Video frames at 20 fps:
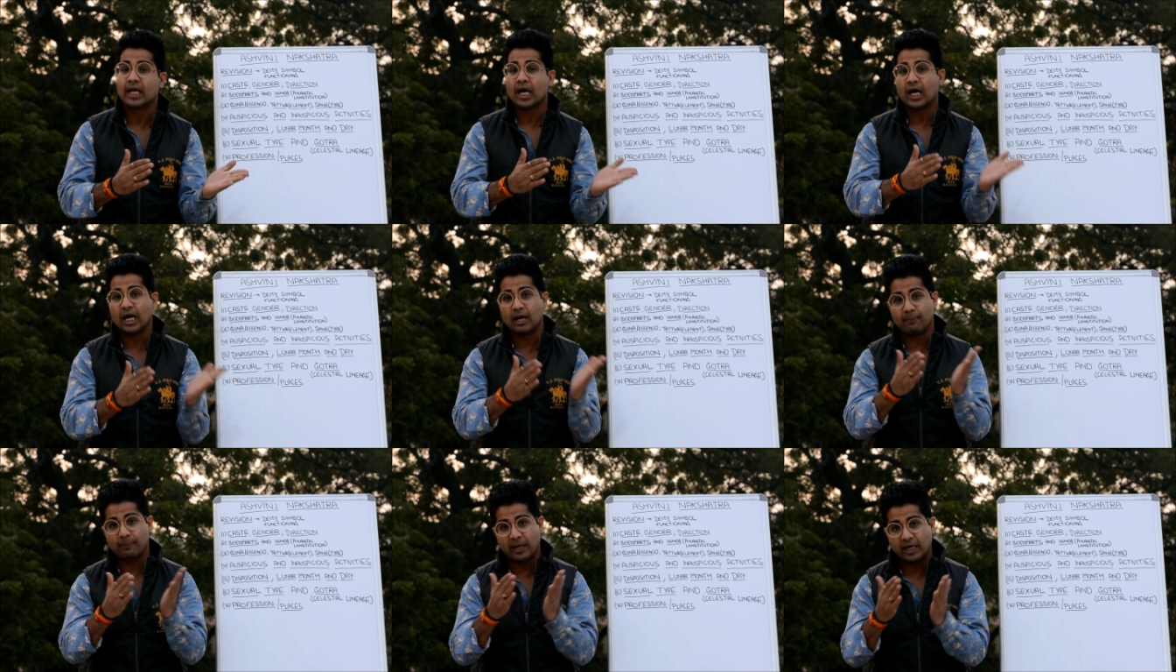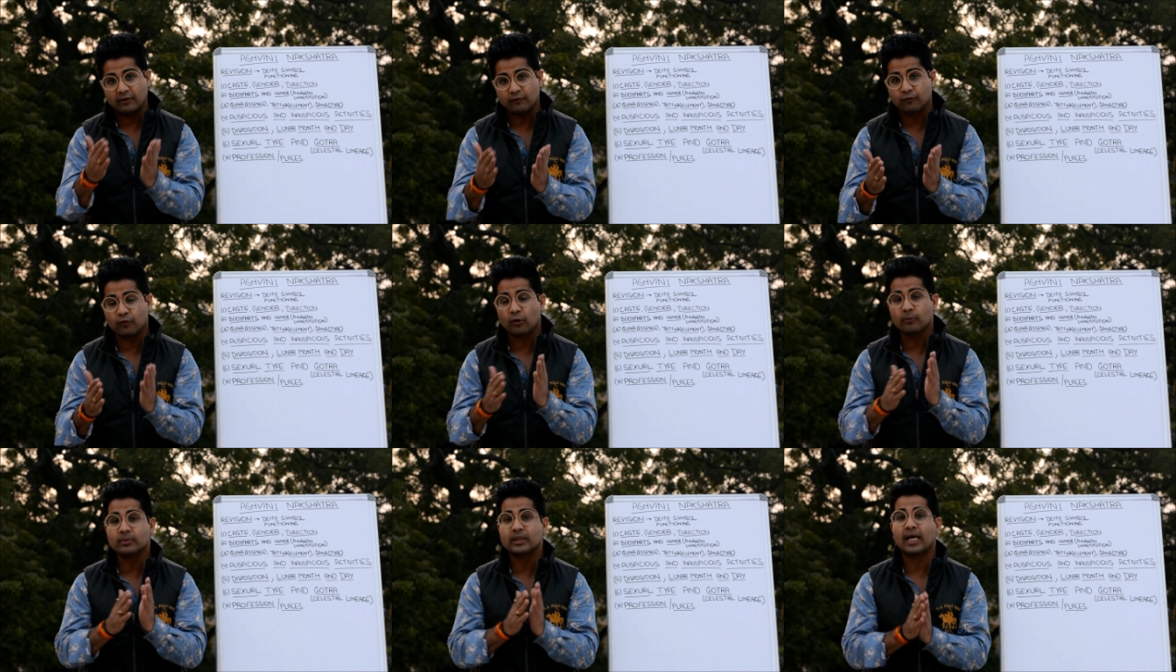Apart
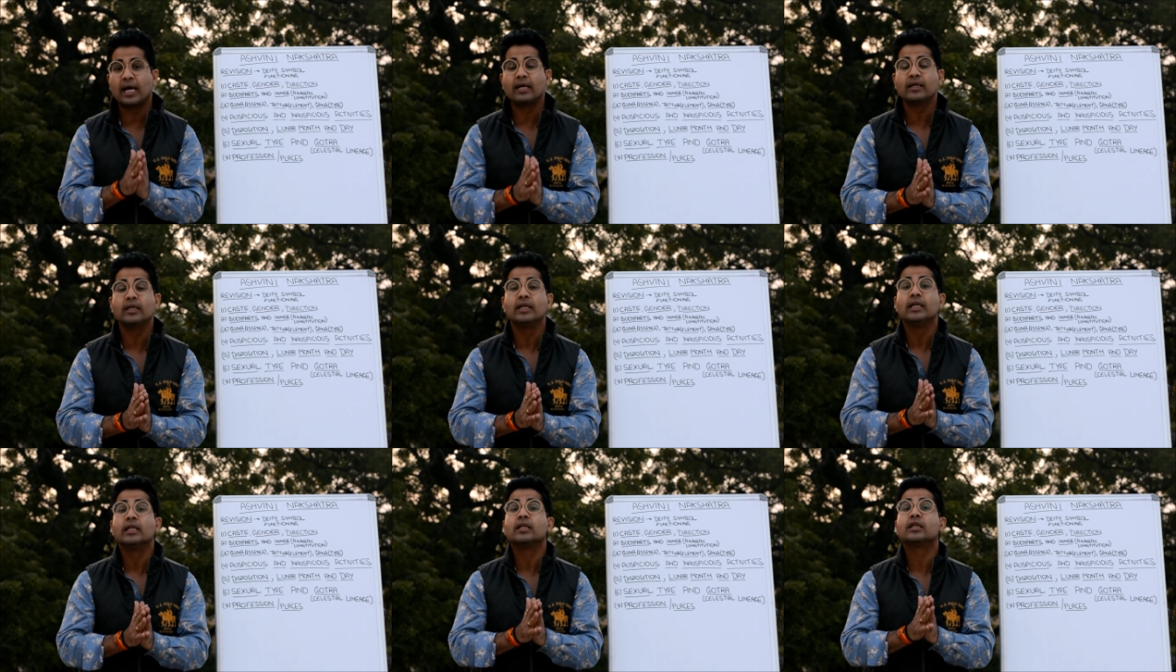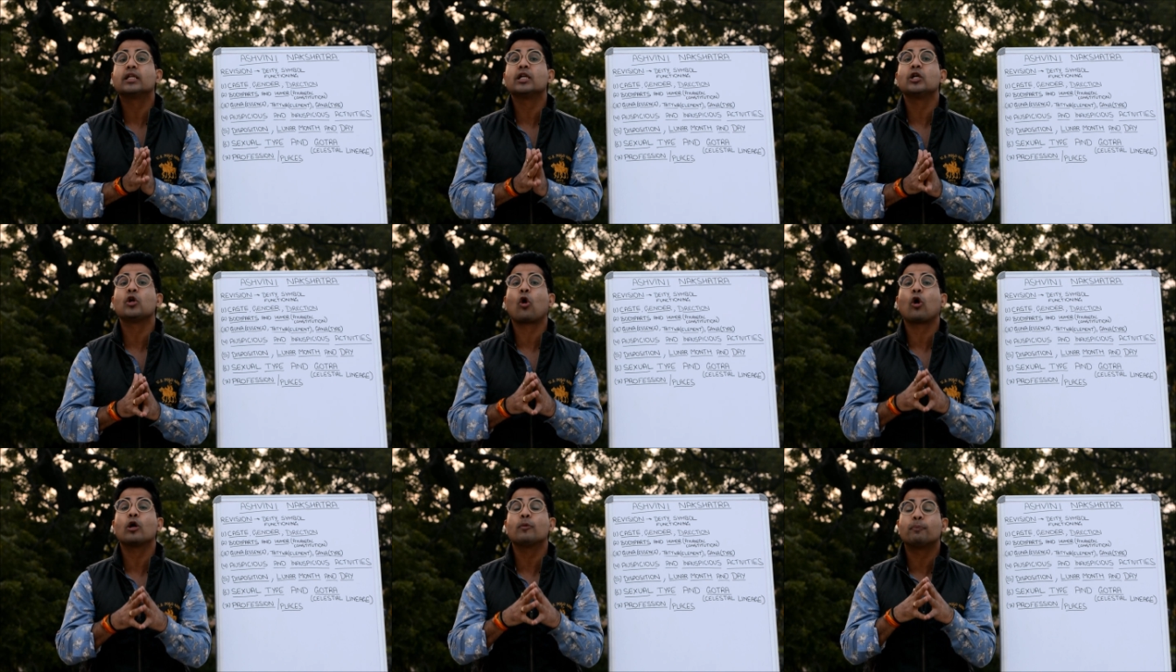from that, the
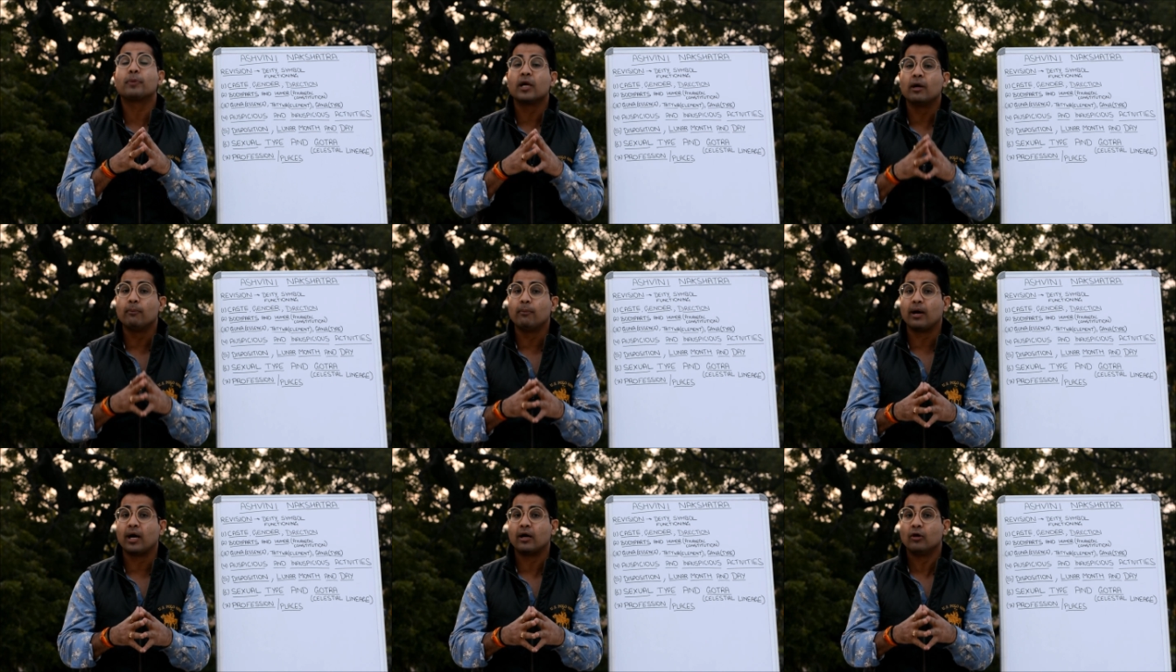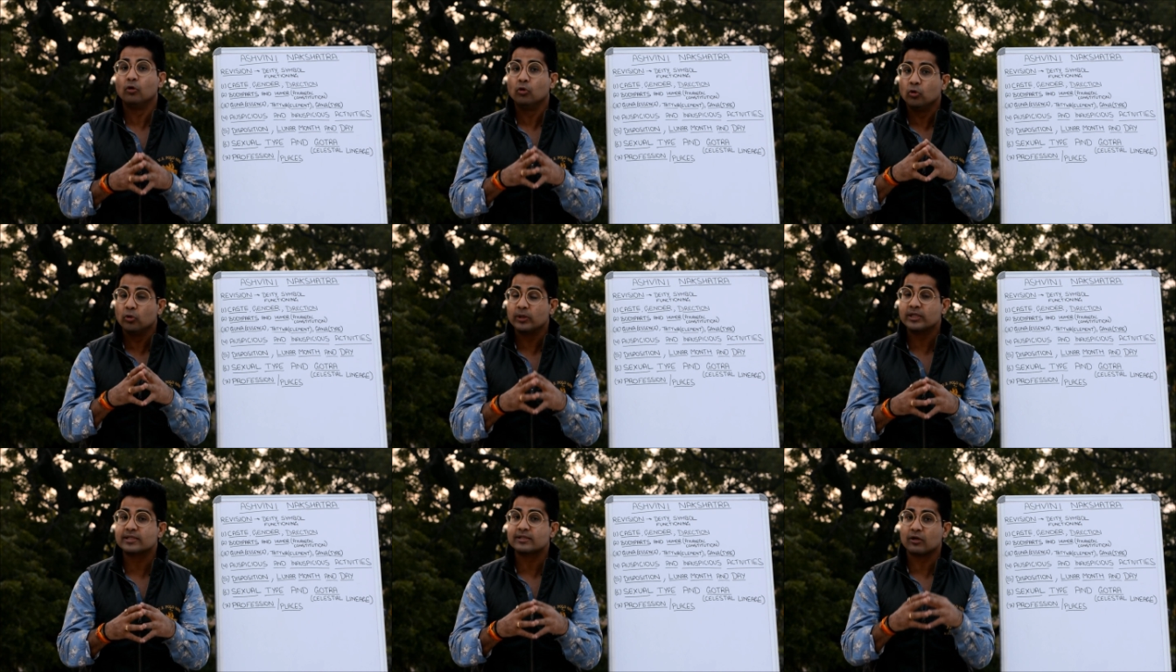Lord Brahma,
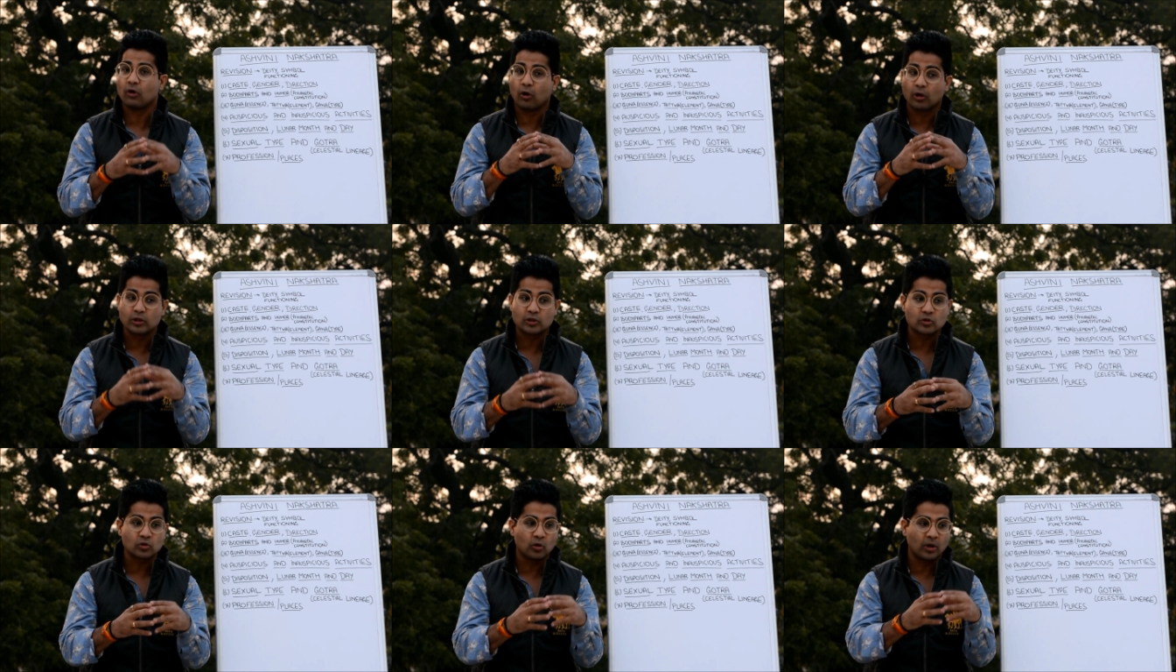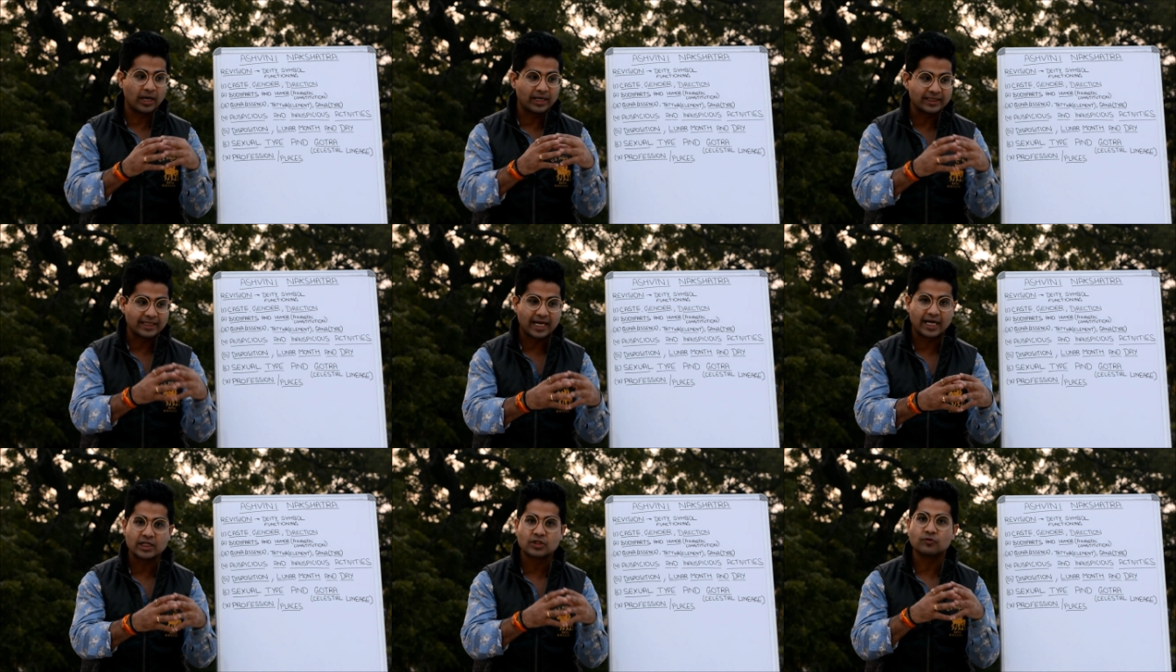who is also
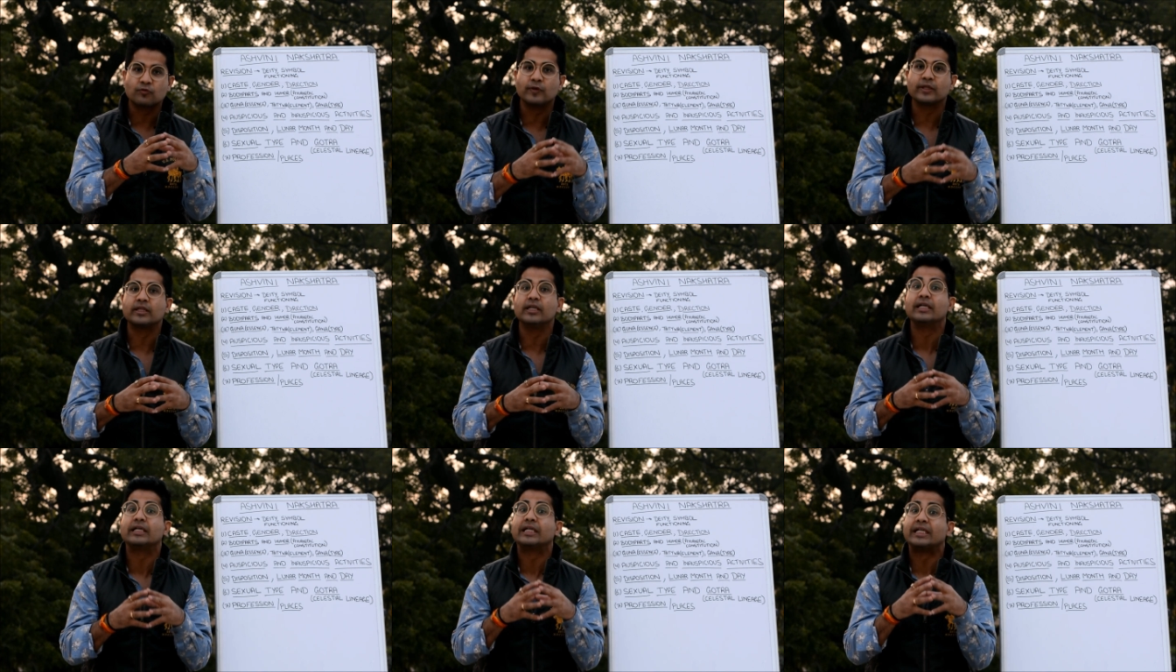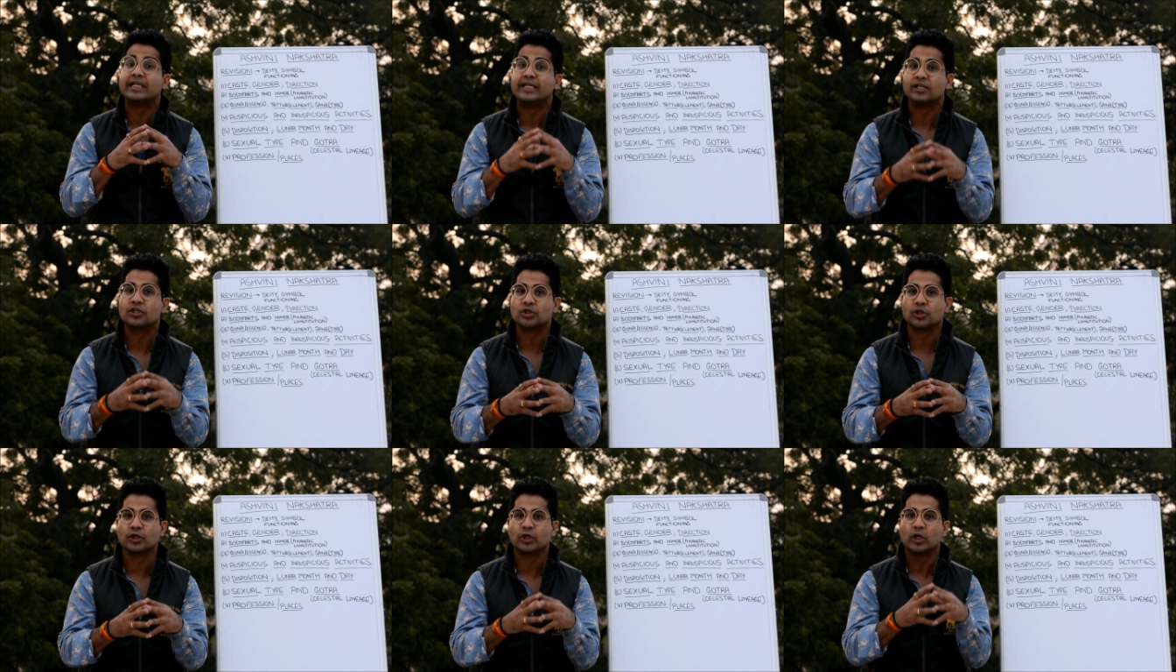attached with the
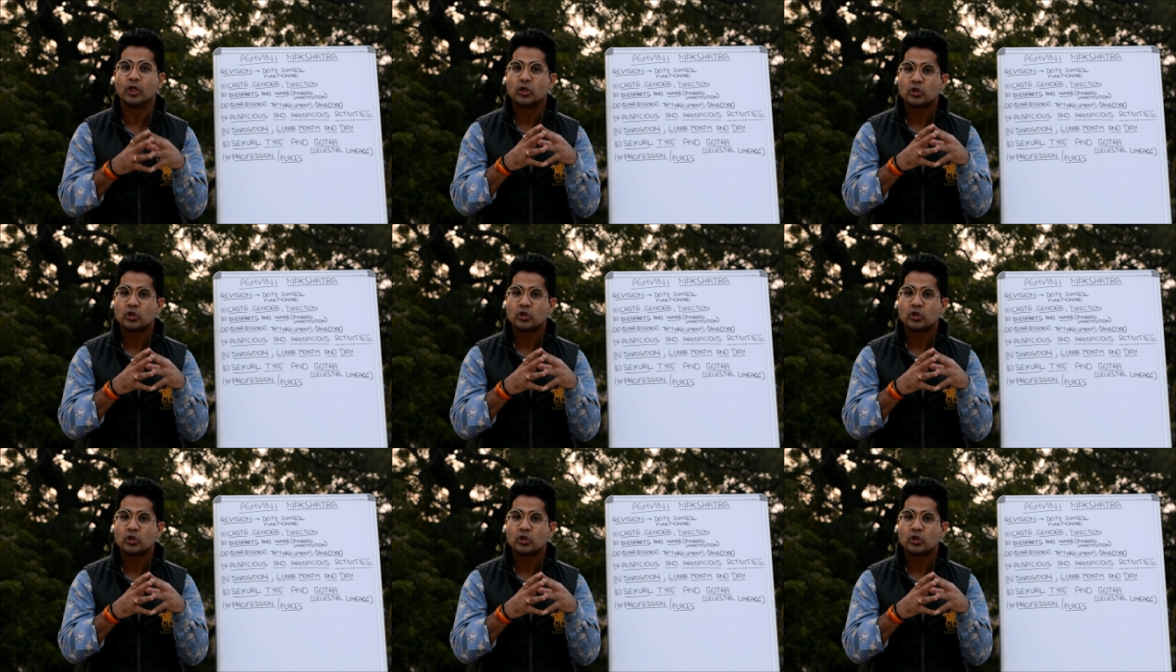creation.